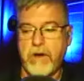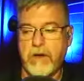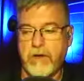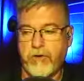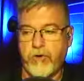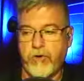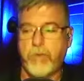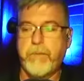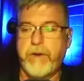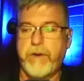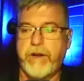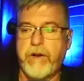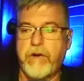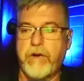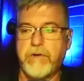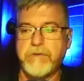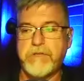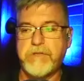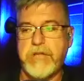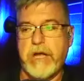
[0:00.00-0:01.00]
group of
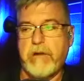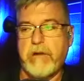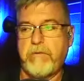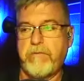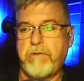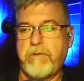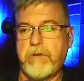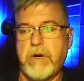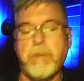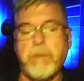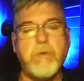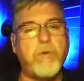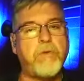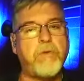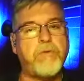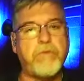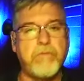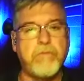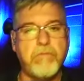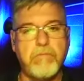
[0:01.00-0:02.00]
heroes that
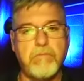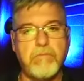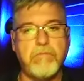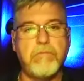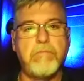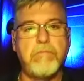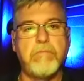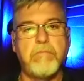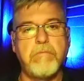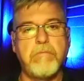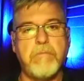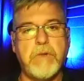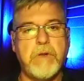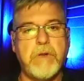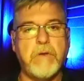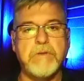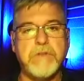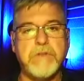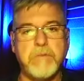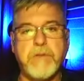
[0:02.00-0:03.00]
doubles you
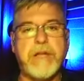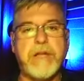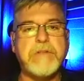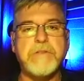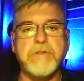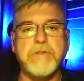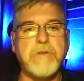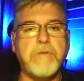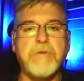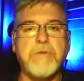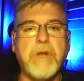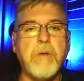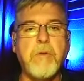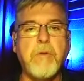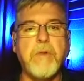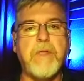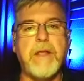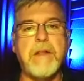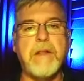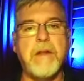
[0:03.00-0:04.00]
know in some cases will
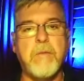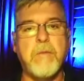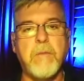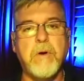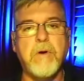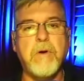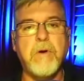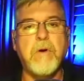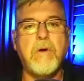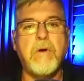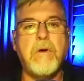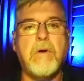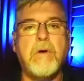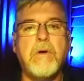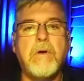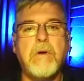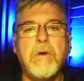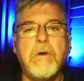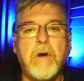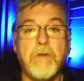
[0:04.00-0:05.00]
double that number
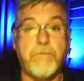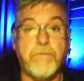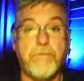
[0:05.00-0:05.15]
if not